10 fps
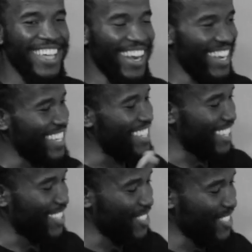
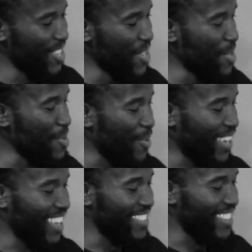religions. When
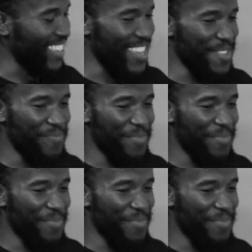I say